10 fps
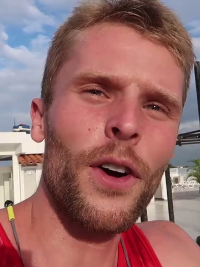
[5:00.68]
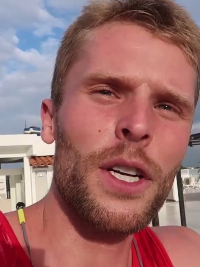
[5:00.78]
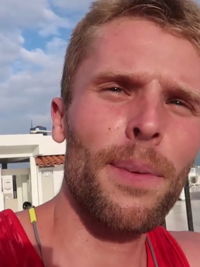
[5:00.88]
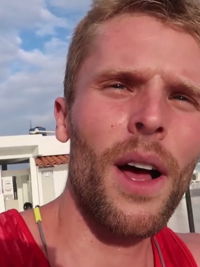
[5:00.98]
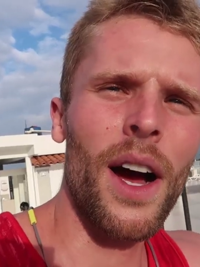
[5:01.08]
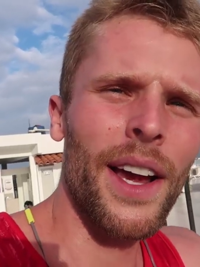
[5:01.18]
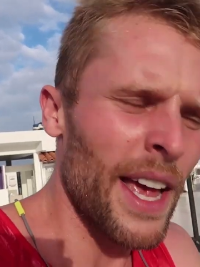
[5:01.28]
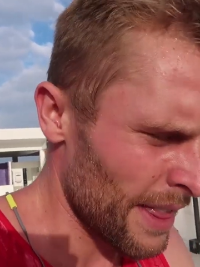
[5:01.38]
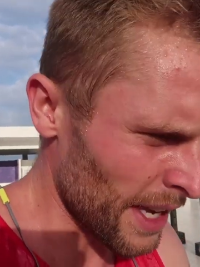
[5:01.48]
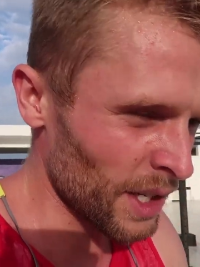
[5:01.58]
First blog,
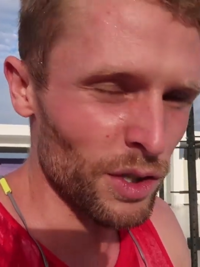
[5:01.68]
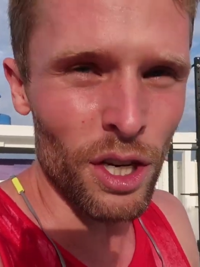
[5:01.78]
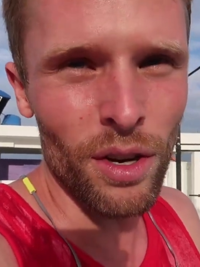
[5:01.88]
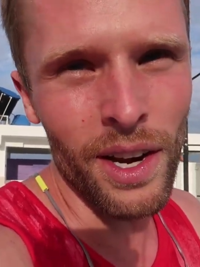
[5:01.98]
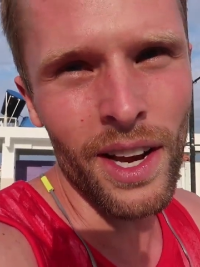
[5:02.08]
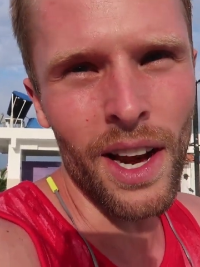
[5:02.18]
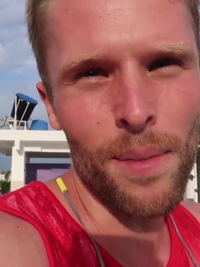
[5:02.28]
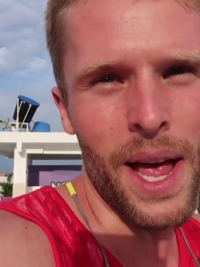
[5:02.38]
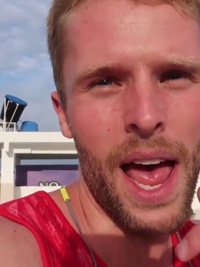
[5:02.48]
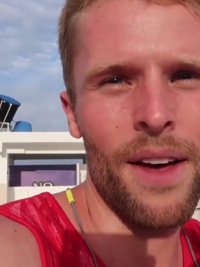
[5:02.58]
thanks for tuning in.
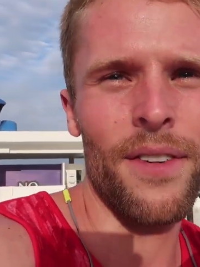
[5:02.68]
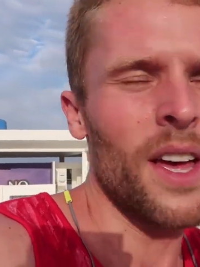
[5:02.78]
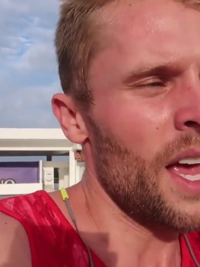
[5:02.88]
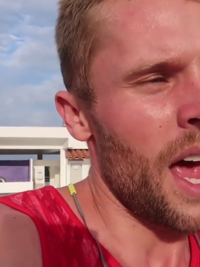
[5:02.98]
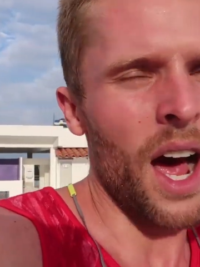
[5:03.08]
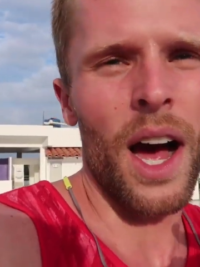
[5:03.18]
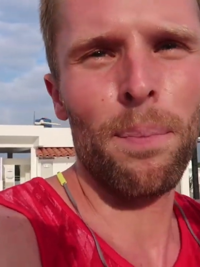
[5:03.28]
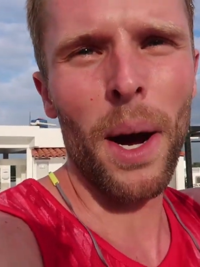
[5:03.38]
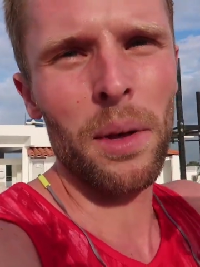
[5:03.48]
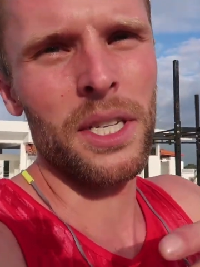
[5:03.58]
I'm gonna have
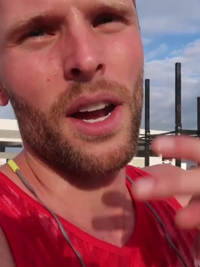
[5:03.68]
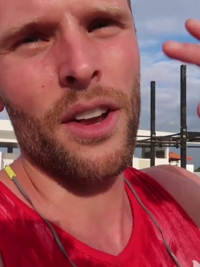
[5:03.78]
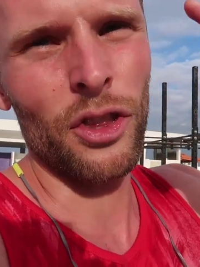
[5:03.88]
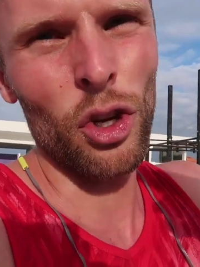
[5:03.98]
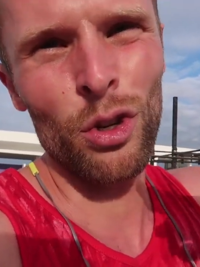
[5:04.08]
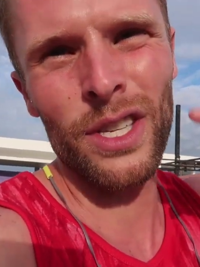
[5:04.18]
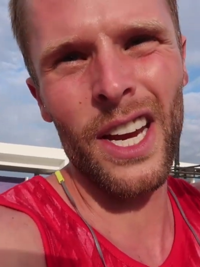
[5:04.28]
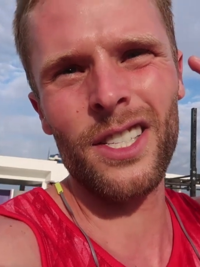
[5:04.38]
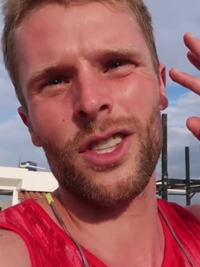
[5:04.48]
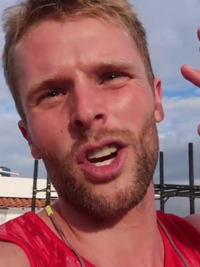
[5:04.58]
publish on
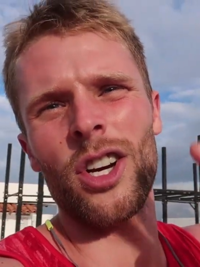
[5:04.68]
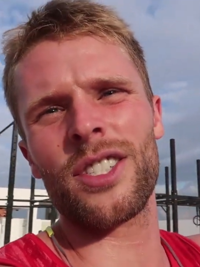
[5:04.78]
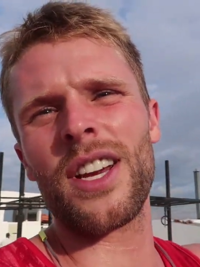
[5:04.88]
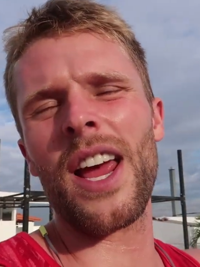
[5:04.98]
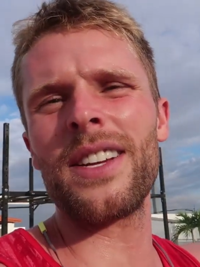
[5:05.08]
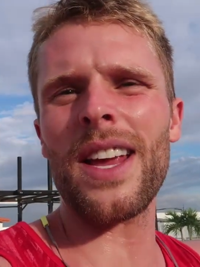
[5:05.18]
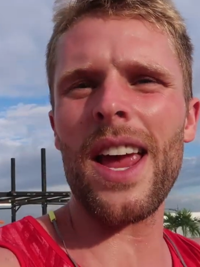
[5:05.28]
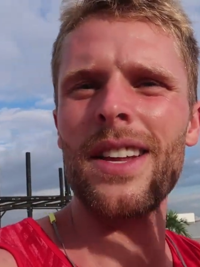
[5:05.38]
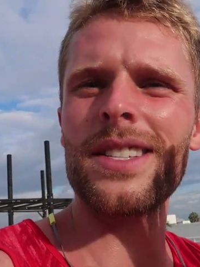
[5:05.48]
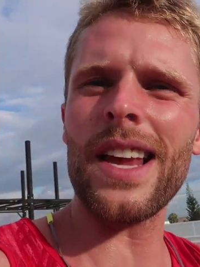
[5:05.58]
Tuesdays, Thursdays,
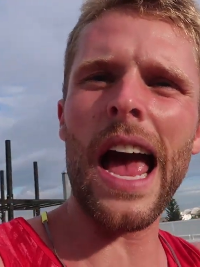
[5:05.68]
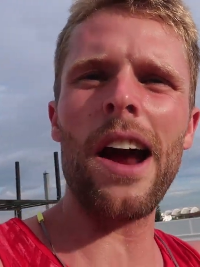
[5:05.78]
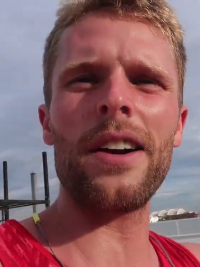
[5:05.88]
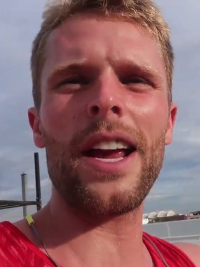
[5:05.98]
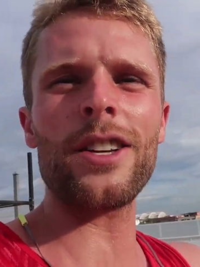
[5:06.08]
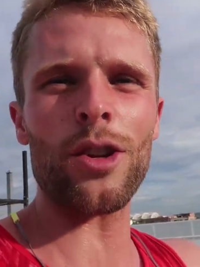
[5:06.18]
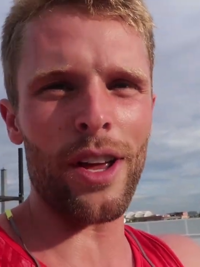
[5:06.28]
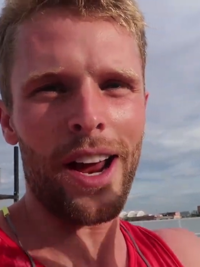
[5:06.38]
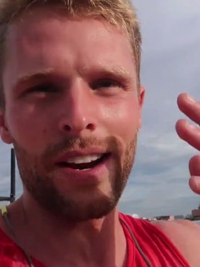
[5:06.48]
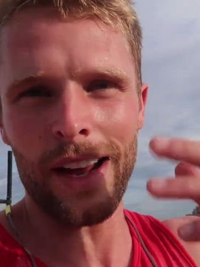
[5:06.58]
and Saturdays. So
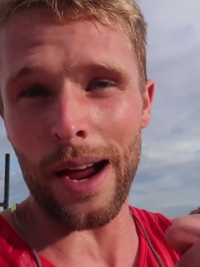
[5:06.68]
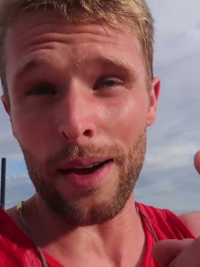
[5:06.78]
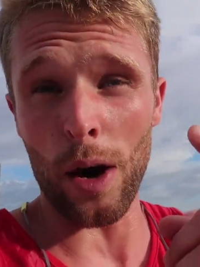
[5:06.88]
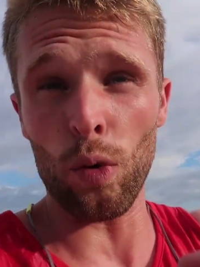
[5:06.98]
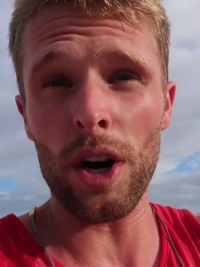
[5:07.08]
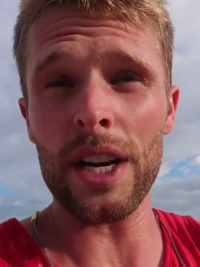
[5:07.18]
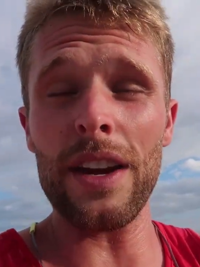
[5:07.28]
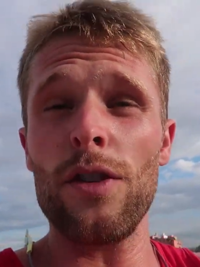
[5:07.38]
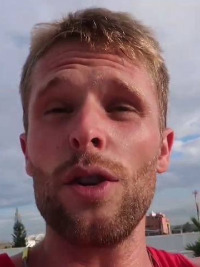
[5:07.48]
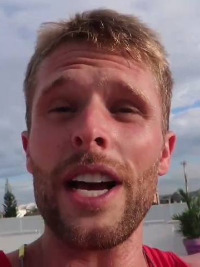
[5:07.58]
that I work.
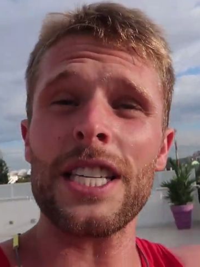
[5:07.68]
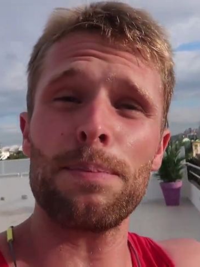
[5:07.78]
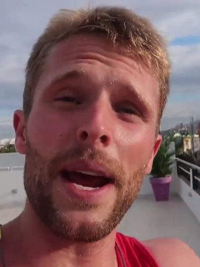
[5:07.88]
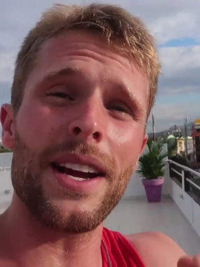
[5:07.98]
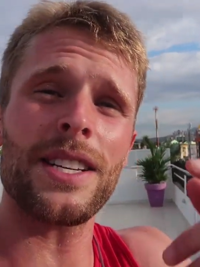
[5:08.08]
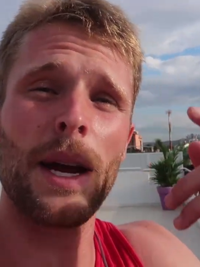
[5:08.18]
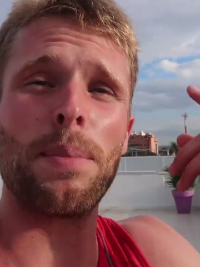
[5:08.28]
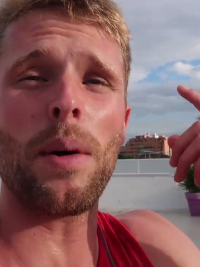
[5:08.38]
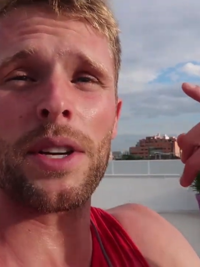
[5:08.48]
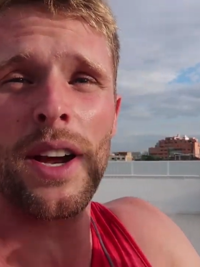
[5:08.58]
If you like Spanish, I
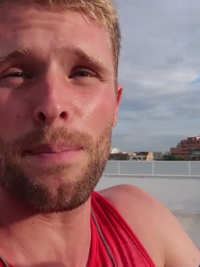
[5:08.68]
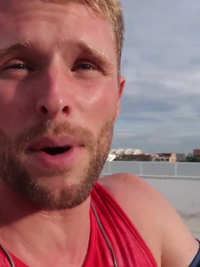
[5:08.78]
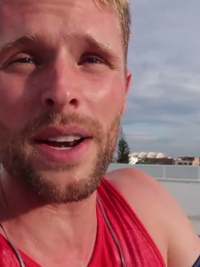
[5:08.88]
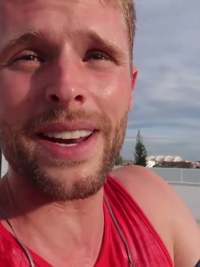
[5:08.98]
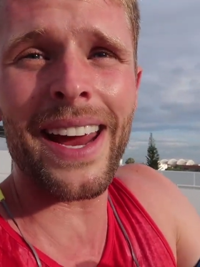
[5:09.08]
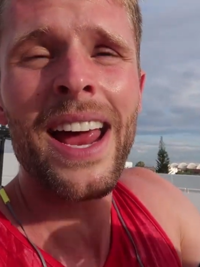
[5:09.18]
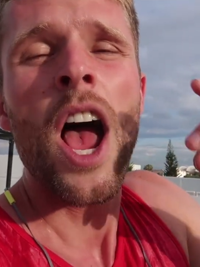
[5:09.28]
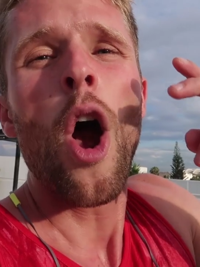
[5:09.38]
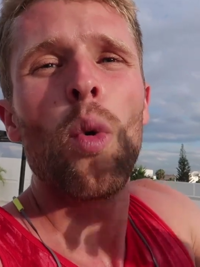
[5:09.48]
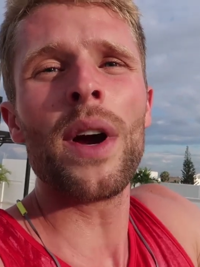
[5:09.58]
publish on Monday,
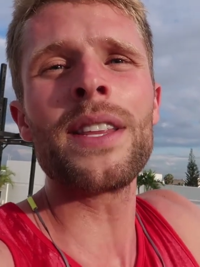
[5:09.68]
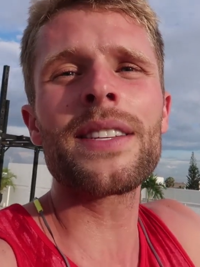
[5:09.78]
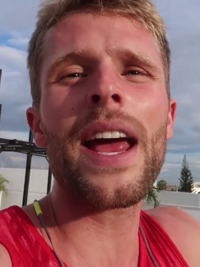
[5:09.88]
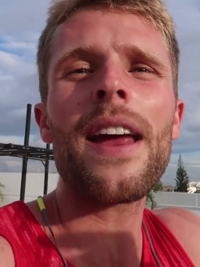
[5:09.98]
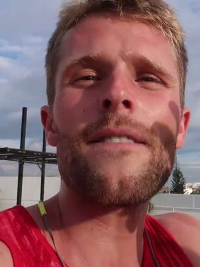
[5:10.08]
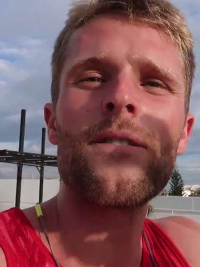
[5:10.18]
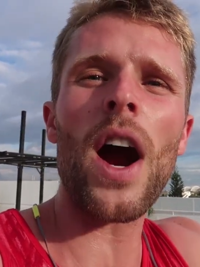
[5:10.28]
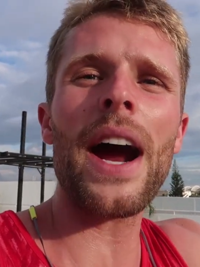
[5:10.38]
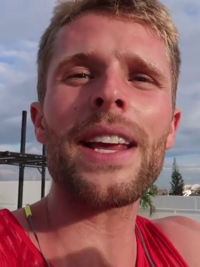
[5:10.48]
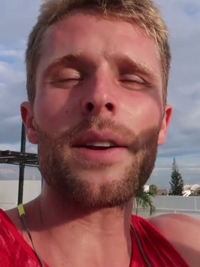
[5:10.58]
Wednesday, and
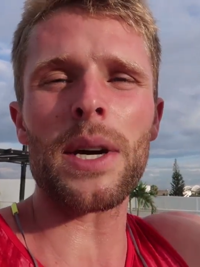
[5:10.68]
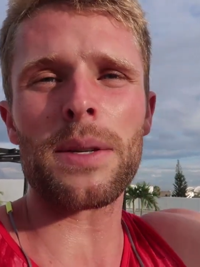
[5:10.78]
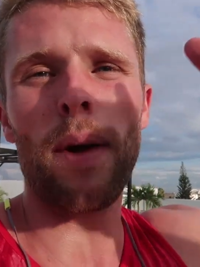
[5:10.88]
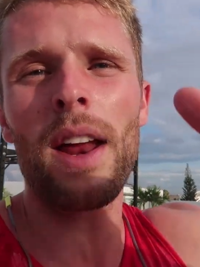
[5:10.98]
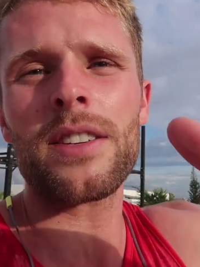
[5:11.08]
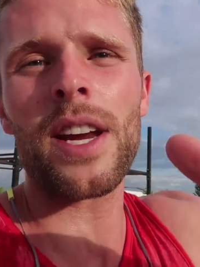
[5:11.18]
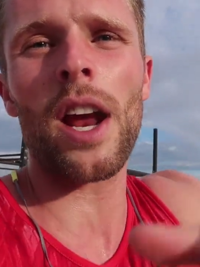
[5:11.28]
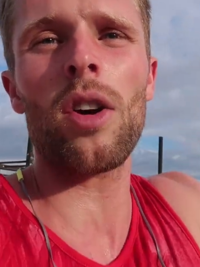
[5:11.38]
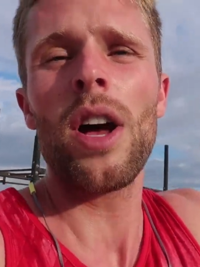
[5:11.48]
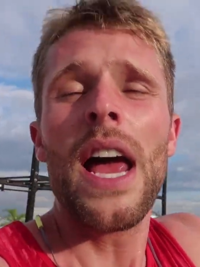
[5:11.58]
Friday on my Spanish
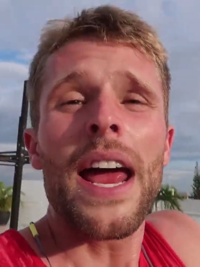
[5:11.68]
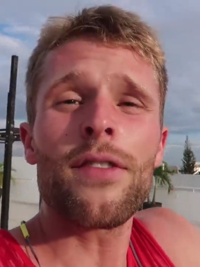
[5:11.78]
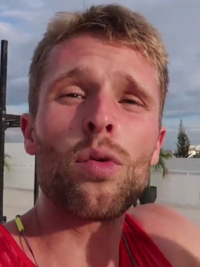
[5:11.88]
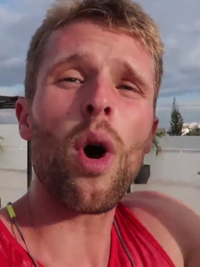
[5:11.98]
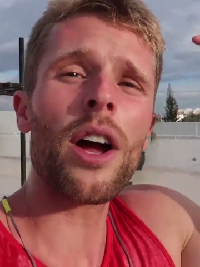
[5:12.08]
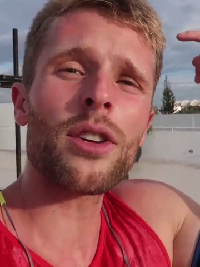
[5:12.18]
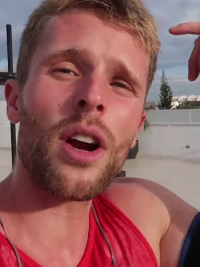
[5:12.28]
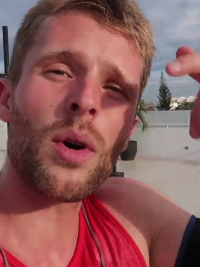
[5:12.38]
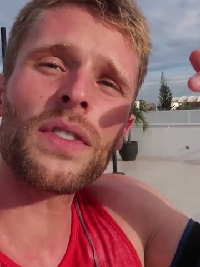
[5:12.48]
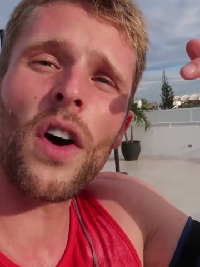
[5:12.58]
channel. If you want, you
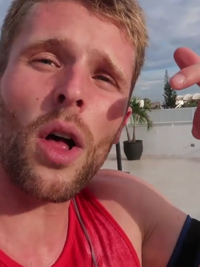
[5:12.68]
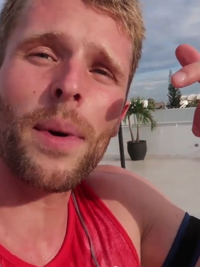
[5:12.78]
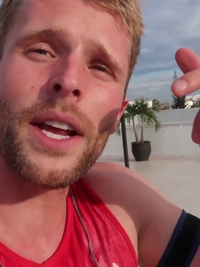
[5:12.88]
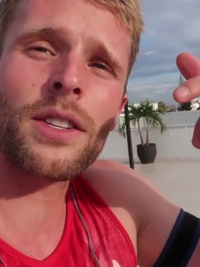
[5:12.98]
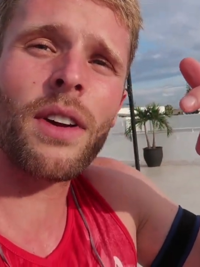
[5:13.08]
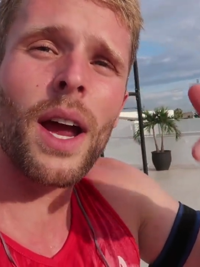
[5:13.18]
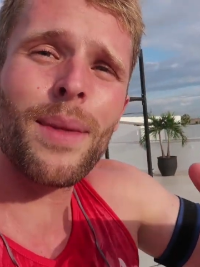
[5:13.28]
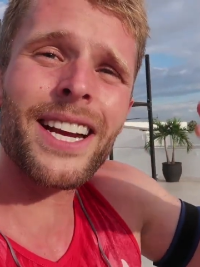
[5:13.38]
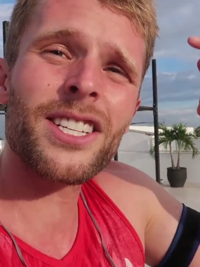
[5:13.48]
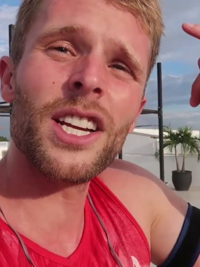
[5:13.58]
can always follow my
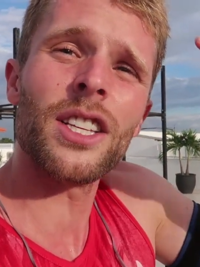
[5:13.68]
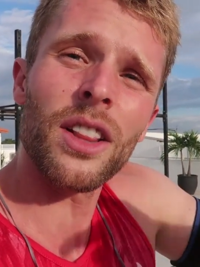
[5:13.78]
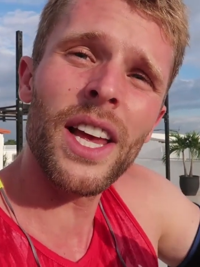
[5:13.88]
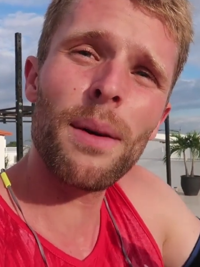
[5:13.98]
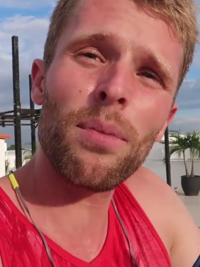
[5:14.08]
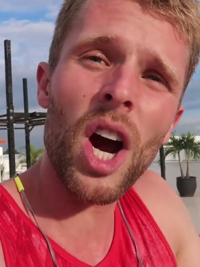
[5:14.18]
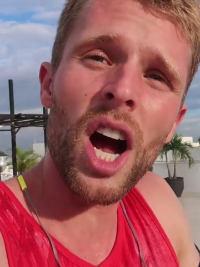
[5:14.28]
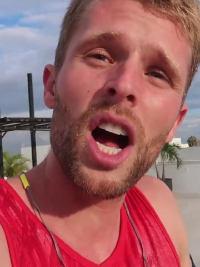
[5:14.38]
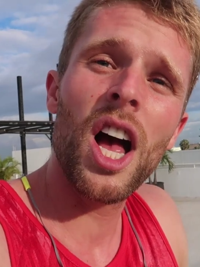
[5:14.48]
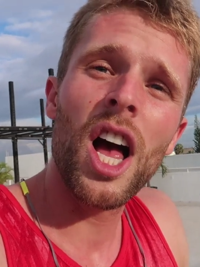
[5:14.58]
Instagram. That shit's lit, bruh.